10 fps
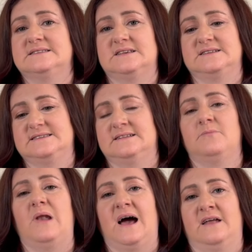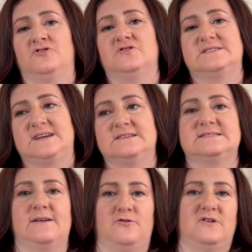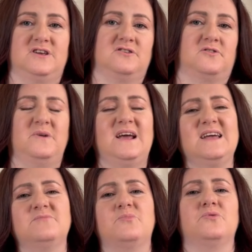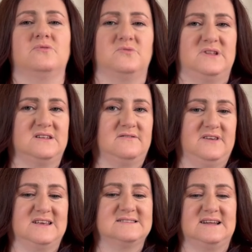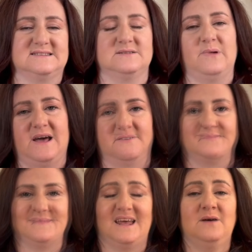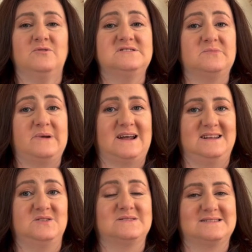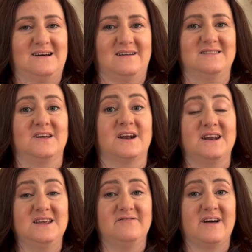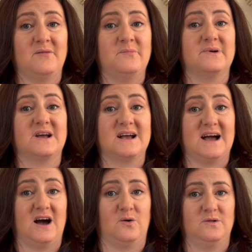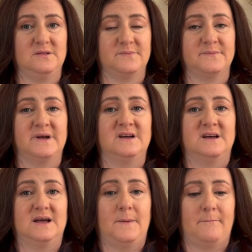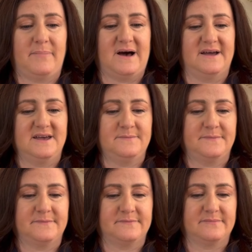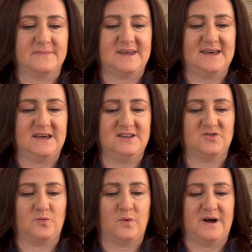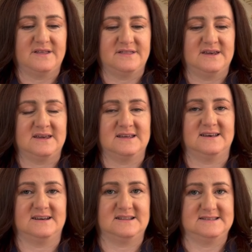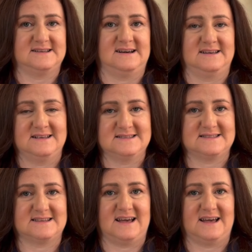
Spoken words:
So it's in the plan to start slowly, you know, when I get bored with other things, that's the plan. Then I'm also planning to start the Revamp Cowl by Kate Whiting Designs,